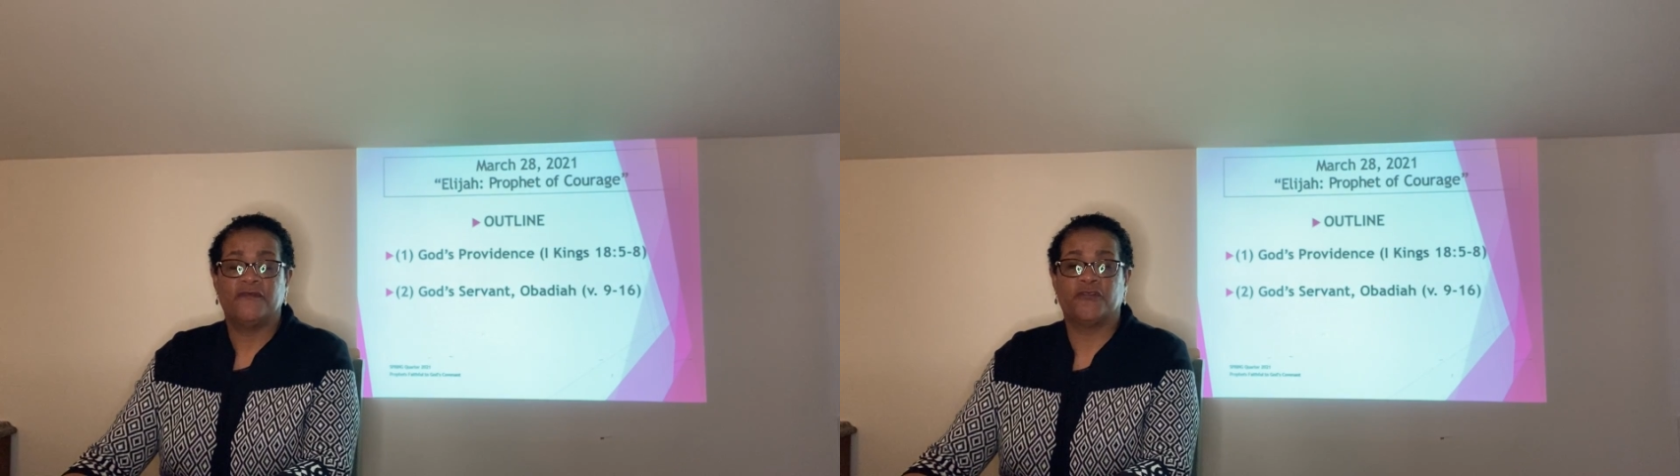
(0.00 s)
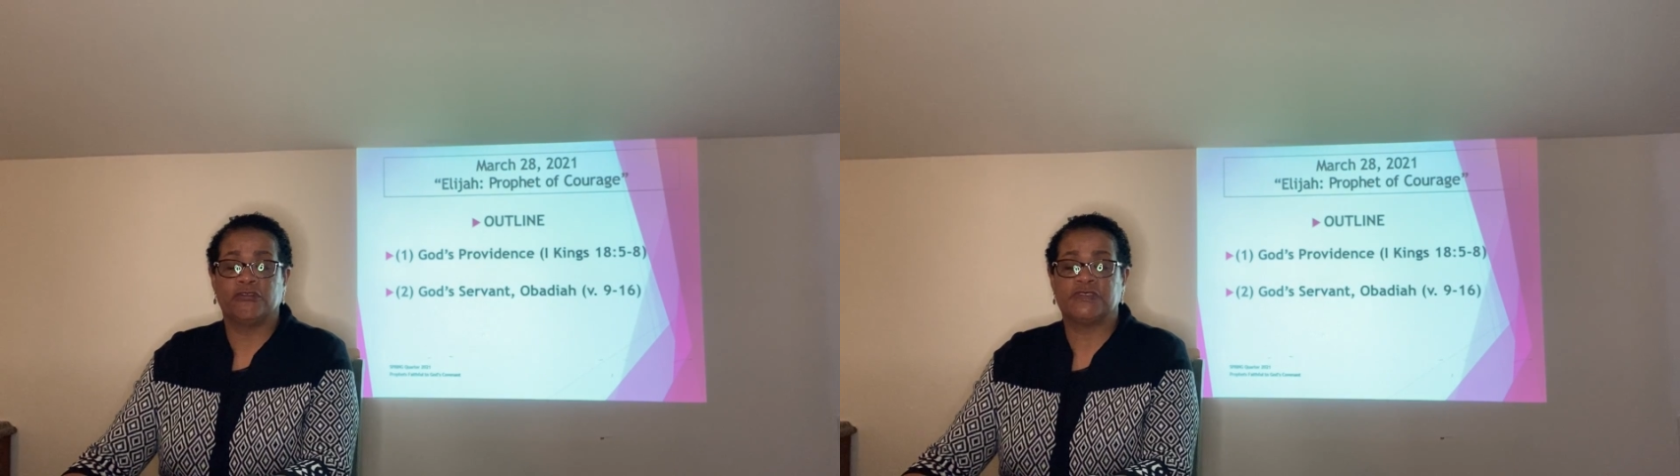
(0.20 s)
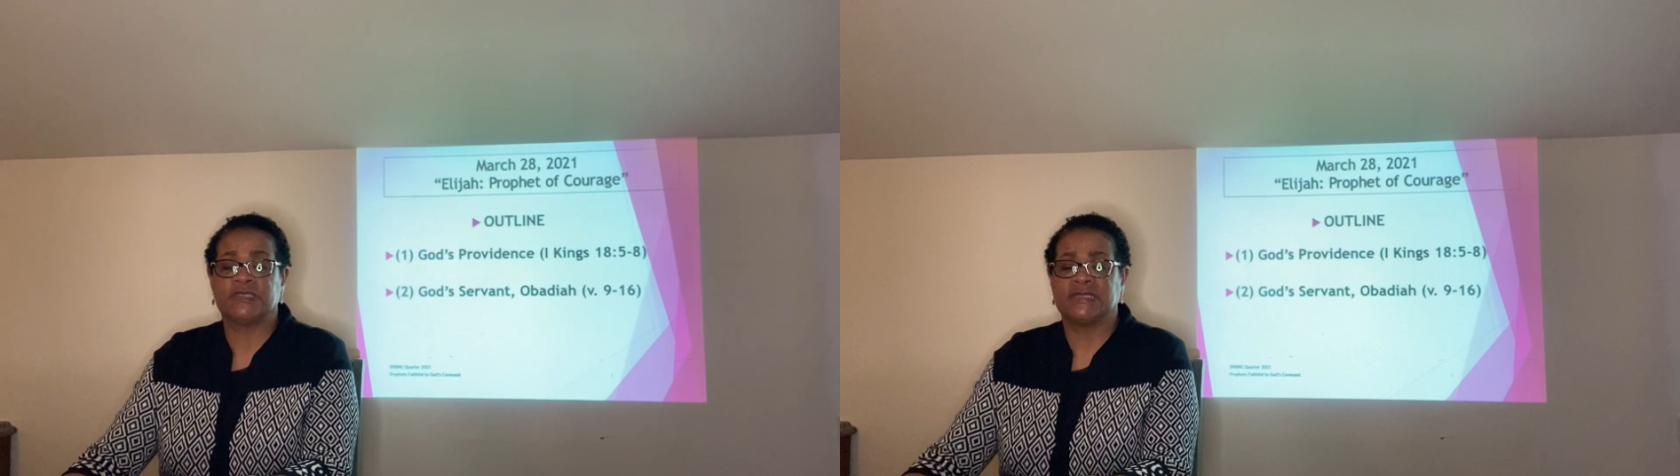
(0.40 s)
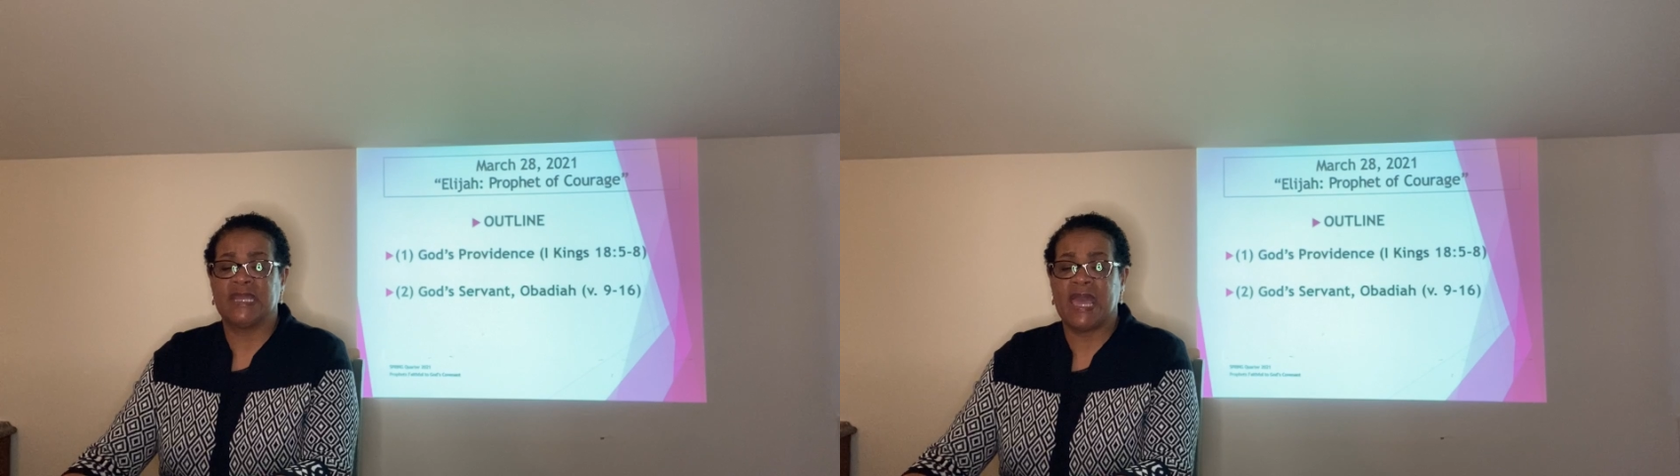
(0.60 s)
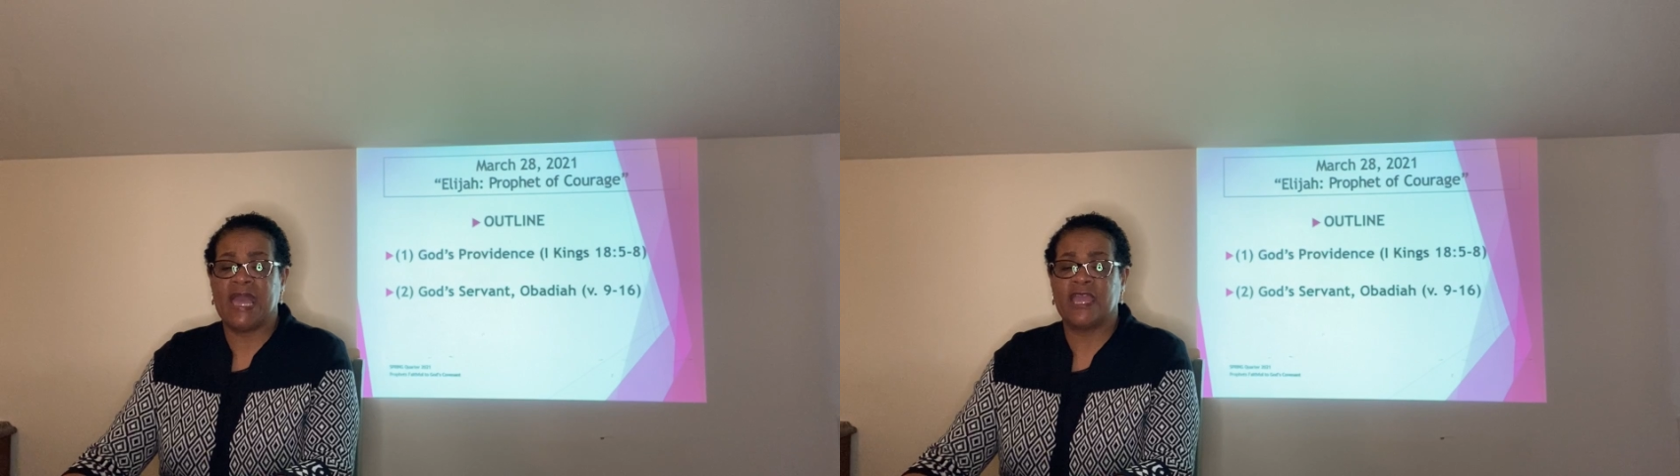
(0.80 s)
verses
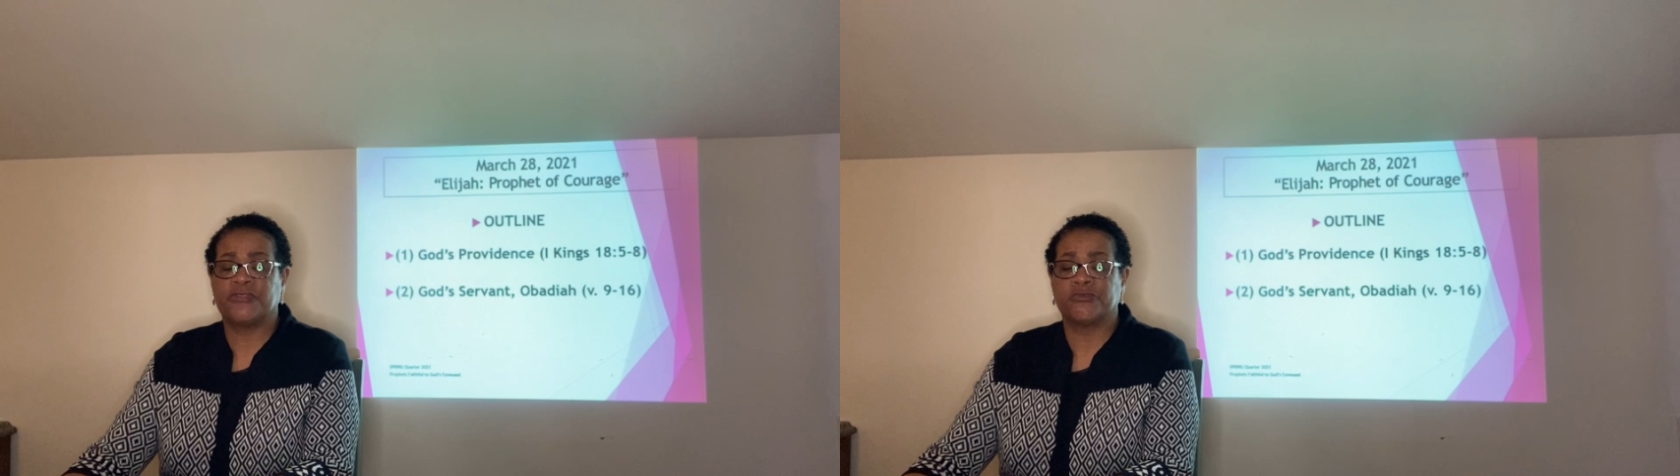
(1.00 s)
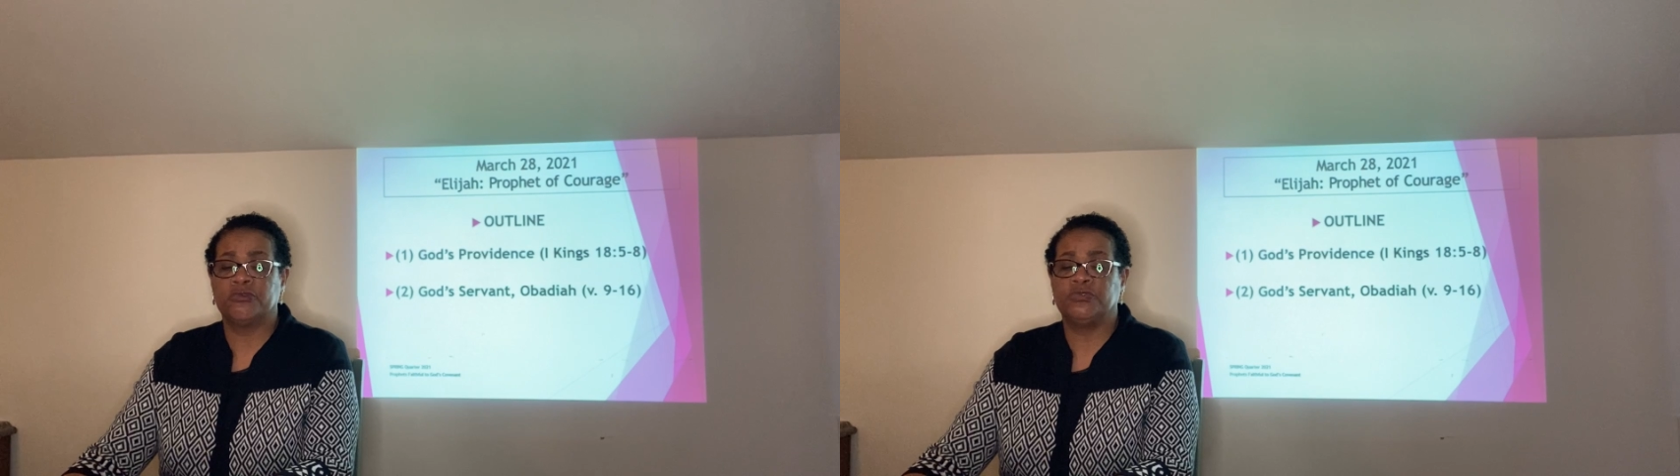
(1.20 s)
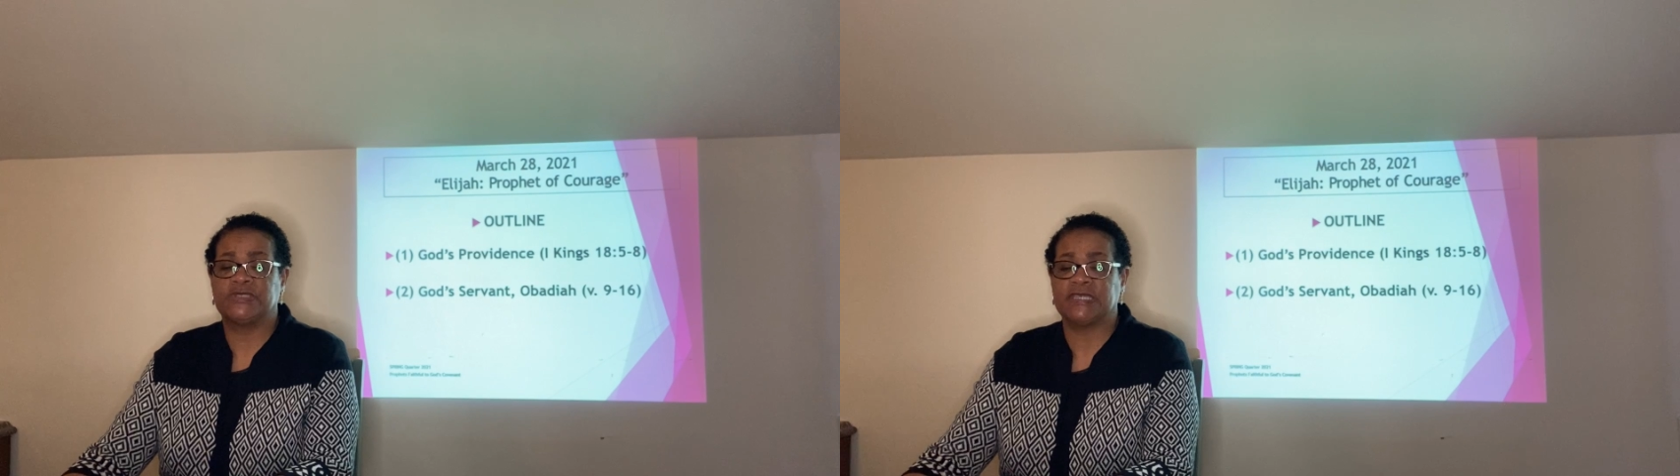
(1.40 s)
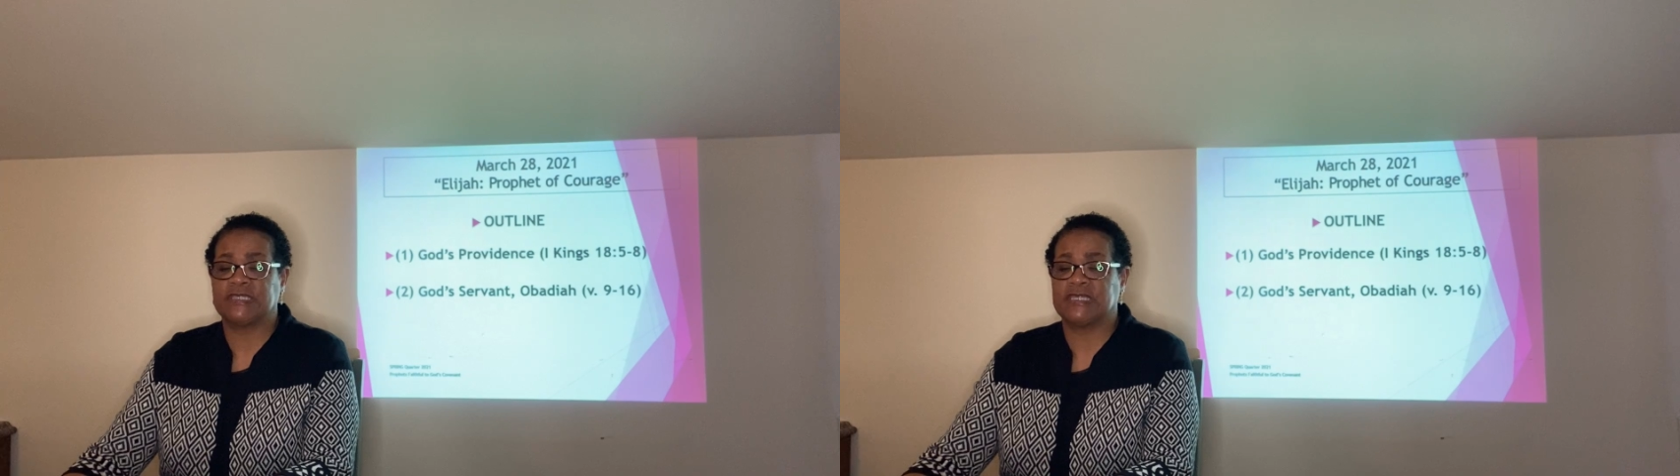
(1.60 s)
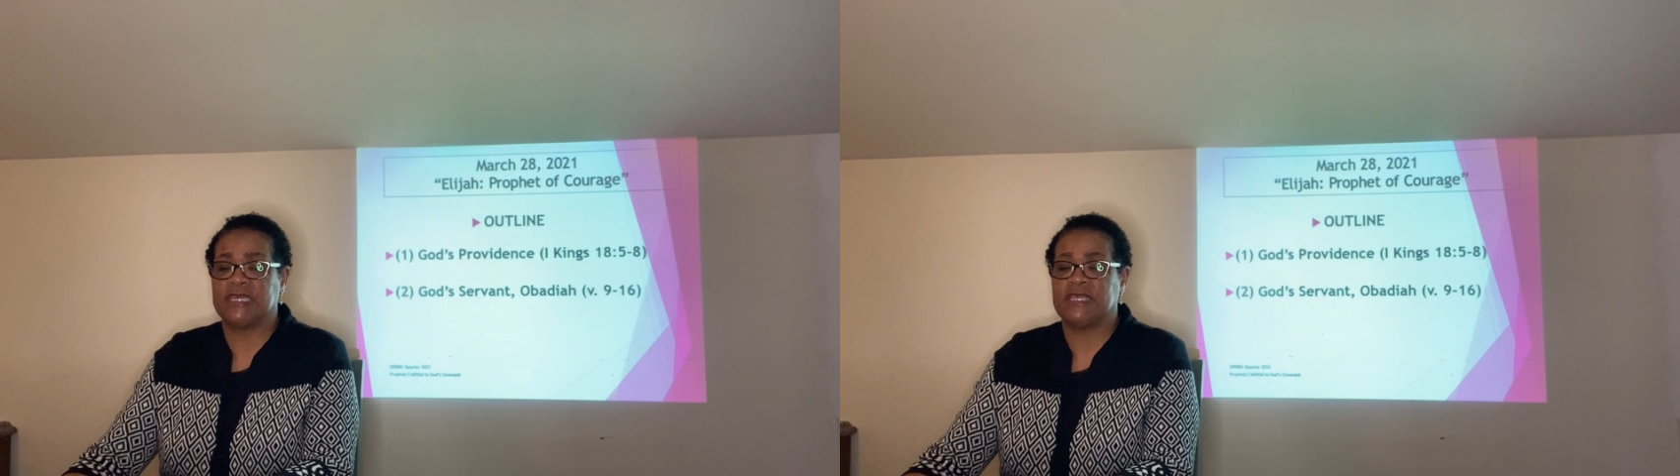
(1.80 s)
9 through
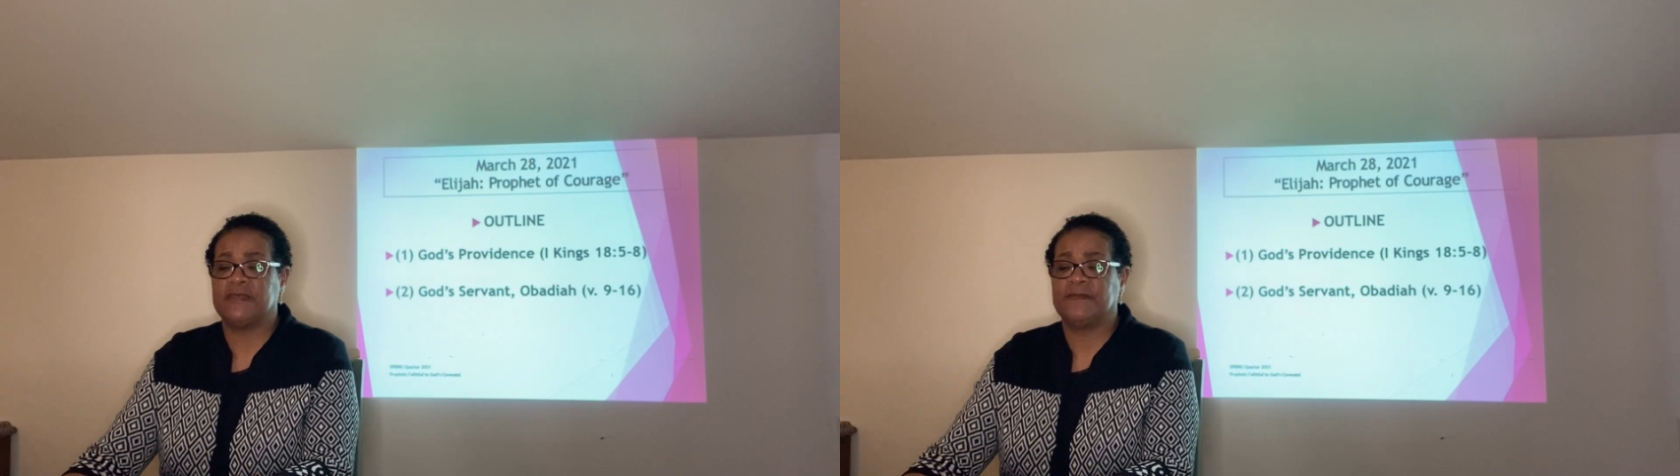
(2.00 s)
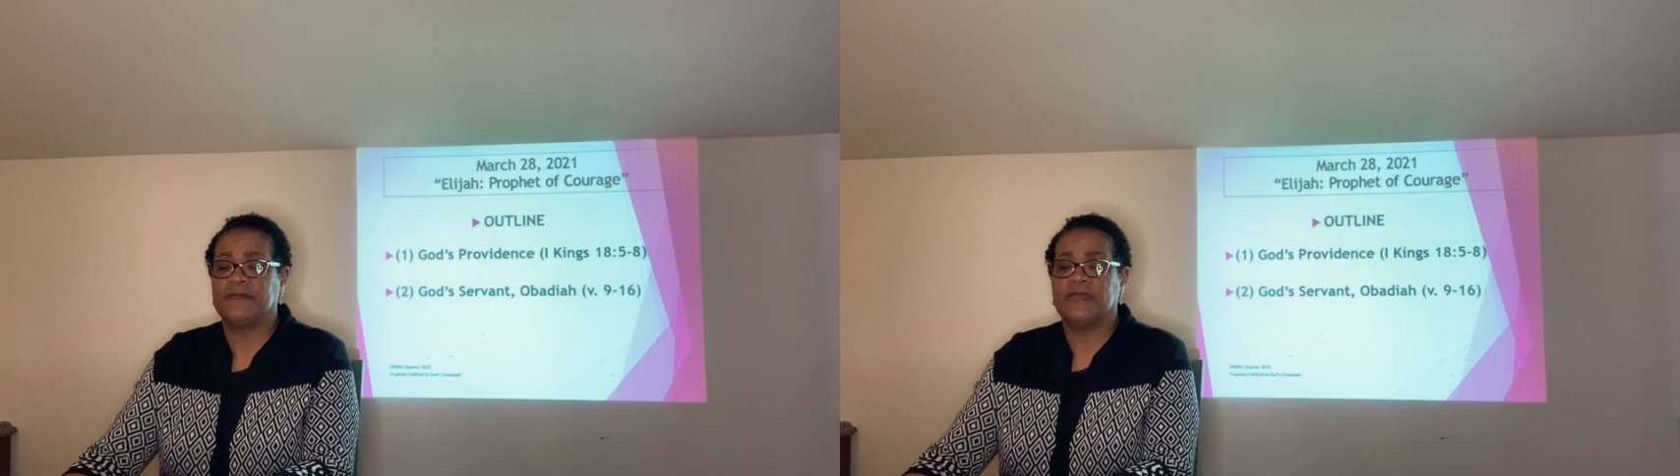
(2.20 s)
16.